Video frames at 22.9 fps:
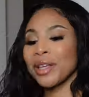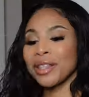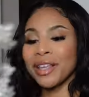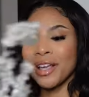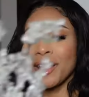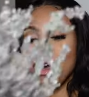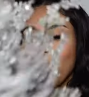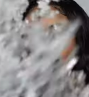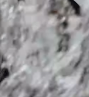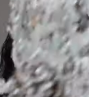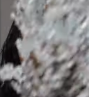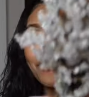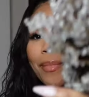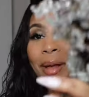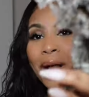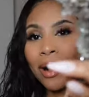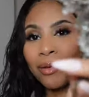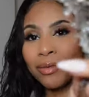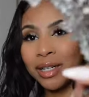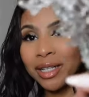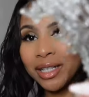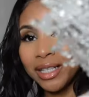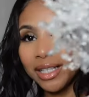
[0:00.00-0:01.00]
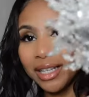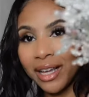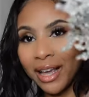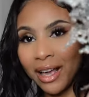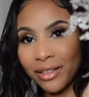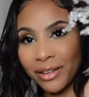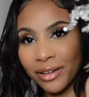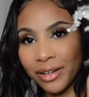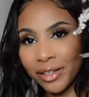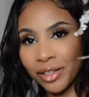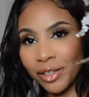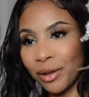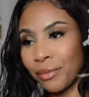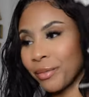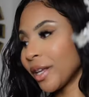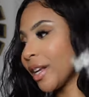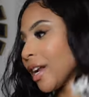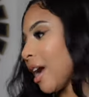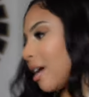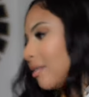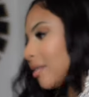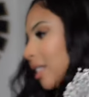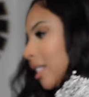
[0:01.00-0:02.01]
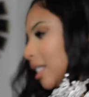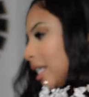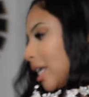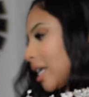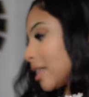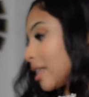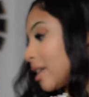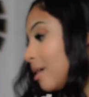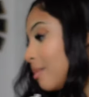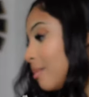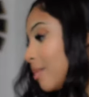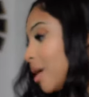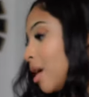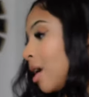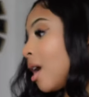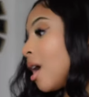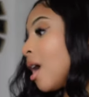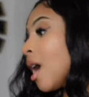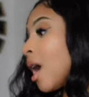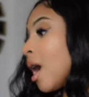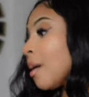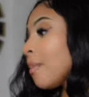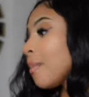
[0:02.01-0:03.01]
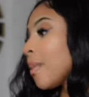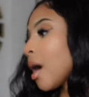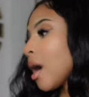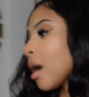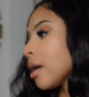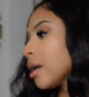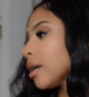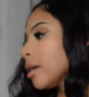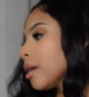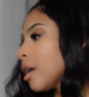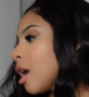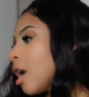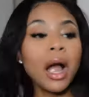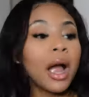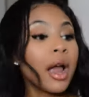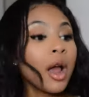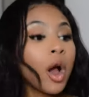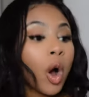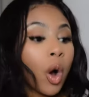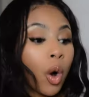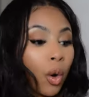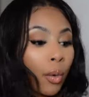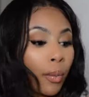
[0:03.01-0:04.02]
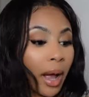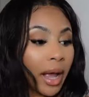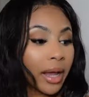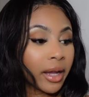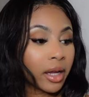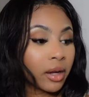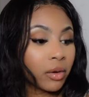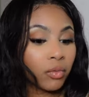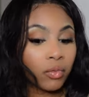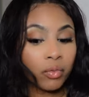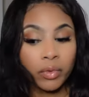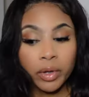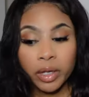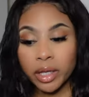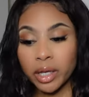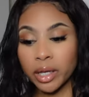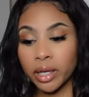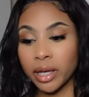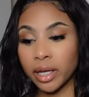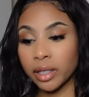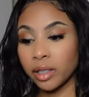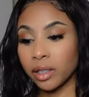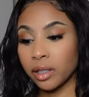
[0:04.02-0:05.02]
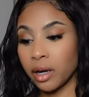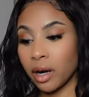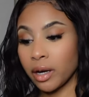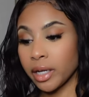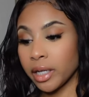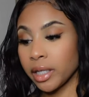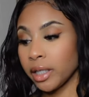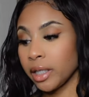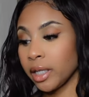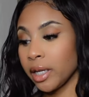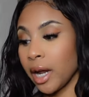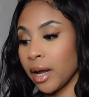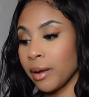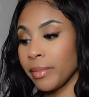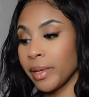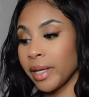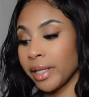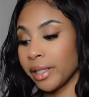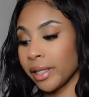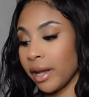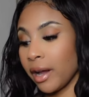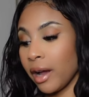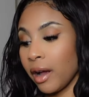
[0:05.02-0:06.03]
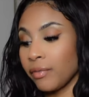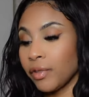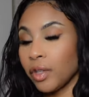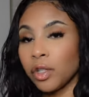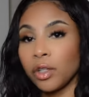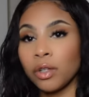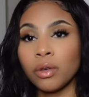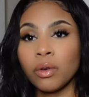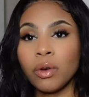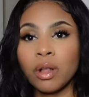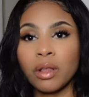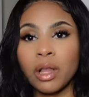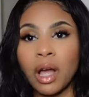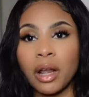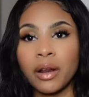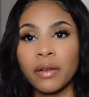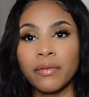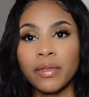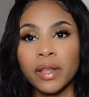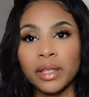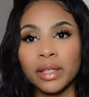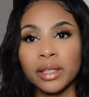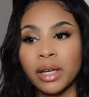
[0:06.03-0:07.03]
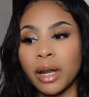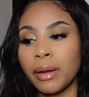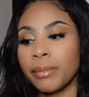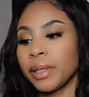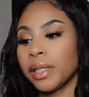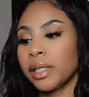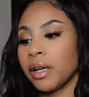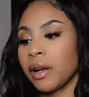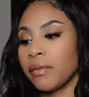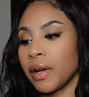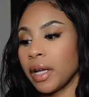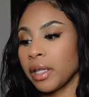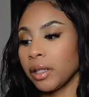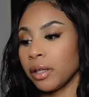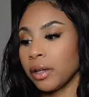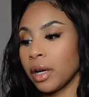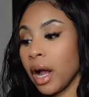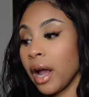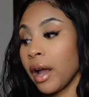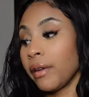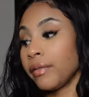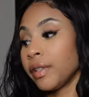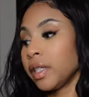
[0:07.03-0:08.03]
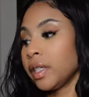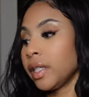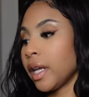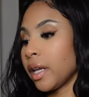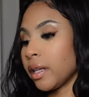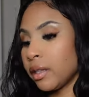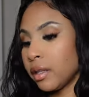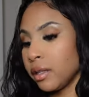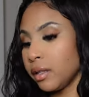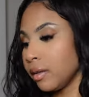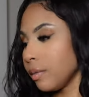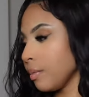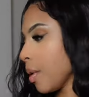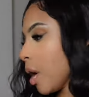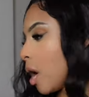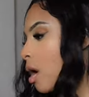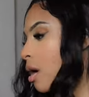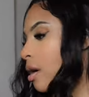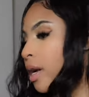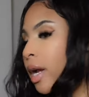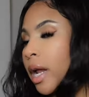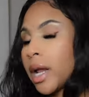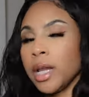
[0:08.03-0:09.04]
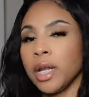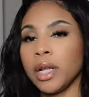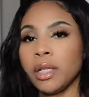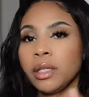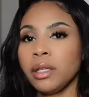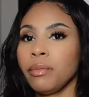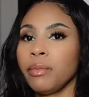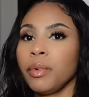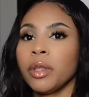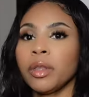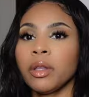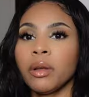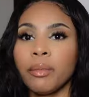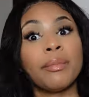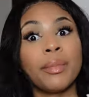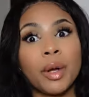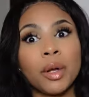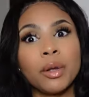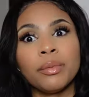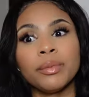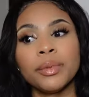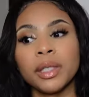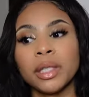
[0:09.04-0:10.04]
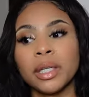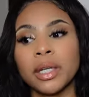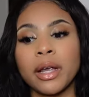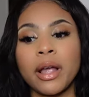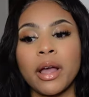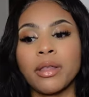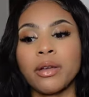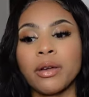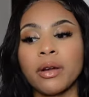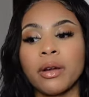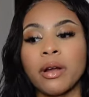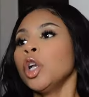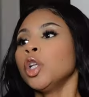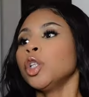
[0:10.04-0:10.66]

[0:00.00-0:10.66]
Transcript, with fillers: But they are bounded together, so I'm gonna have to take them apart. I hope I can really get started tonight because I have to do a lot of this type of stuff. I, I have to take these apart. I need to put the bulbs together.